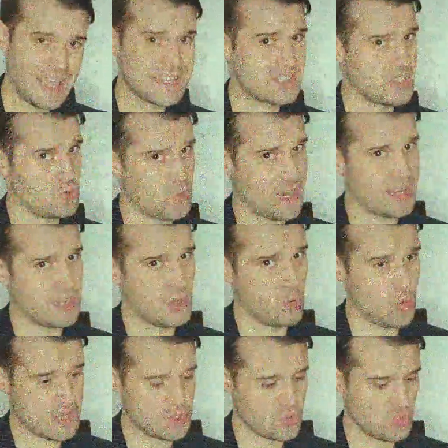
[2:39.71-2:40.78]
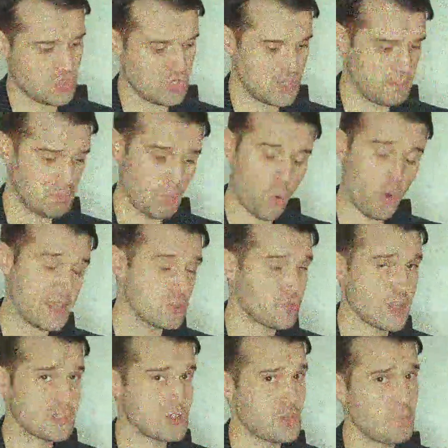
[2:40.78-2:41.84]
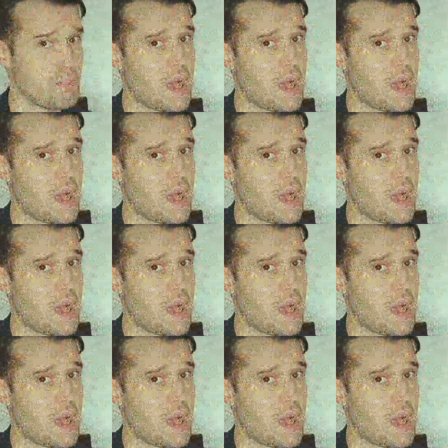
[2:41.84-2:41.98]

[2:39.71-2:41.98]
as the dragon in question seemed more interested